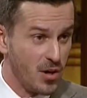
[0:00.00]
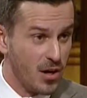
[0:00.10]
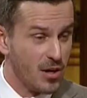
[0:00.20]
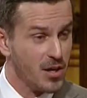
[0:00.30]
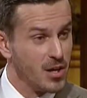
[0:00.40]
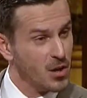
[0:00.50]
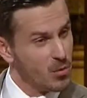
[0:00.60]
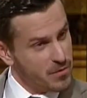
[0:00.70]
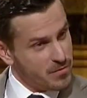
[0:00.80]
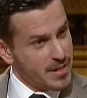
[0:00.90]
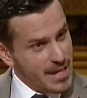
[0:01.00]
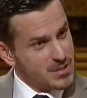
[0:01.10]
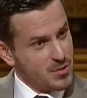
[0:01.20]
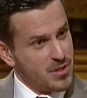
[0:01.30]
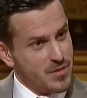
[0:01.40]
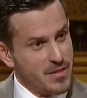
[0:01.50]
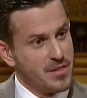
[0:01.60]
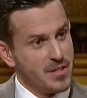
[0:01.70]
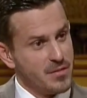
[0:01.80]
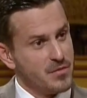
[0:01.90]
are, we forget sort of, I
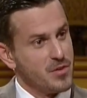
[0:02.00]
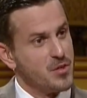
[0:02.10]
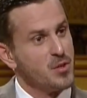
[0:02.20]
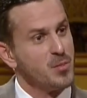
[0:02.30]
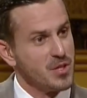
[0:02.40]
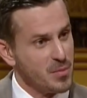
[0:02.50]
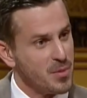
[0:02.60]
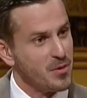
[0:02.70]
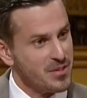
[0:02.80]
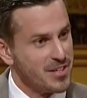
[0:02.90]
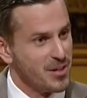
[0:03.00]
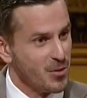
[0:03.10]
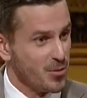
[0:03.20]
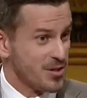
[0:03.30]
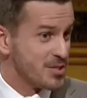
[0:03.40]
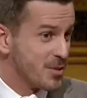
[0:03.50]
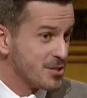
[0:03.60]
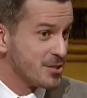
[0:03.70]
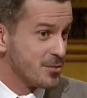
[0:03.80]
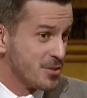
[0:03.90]
think, of the human component here at work,
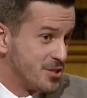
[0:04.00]
especially with